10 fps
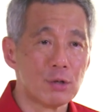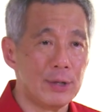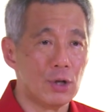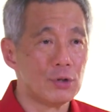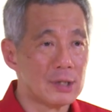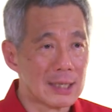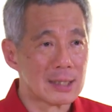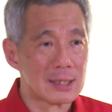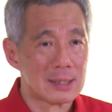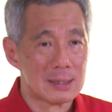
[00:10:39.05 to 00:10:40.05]
we don't
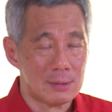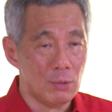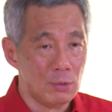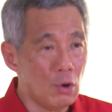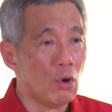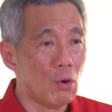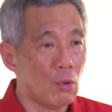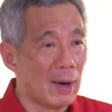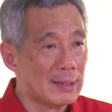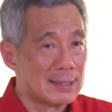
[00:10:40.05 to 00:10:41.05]
just know
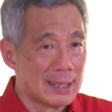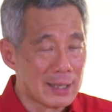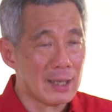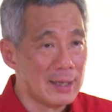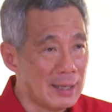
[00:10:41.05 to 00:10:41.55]
one another